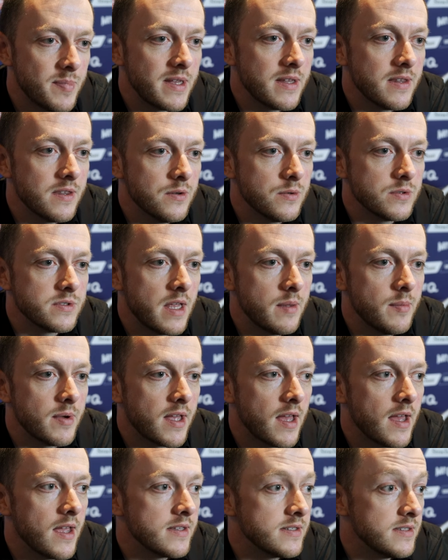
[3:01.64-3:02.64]
beating those type of
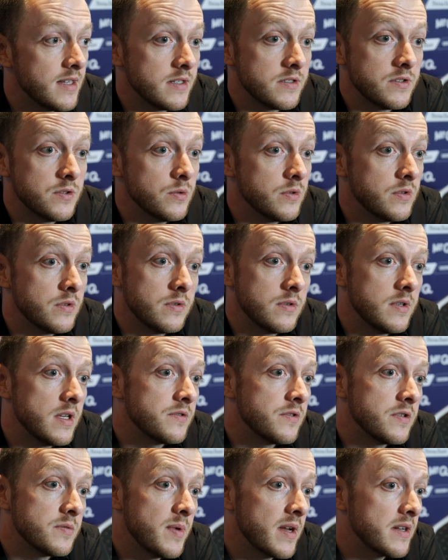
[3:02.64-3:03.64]
guys, and that's no
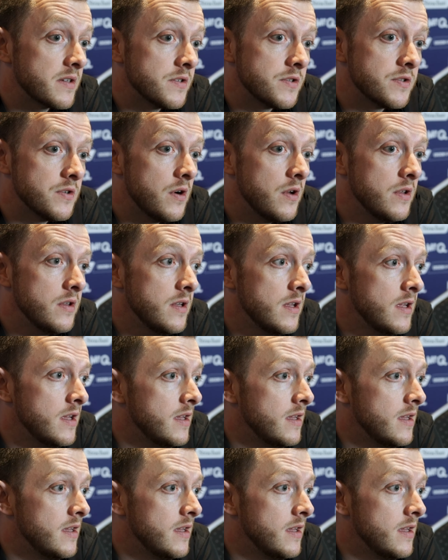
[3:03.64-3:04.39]
disrespect to Sean.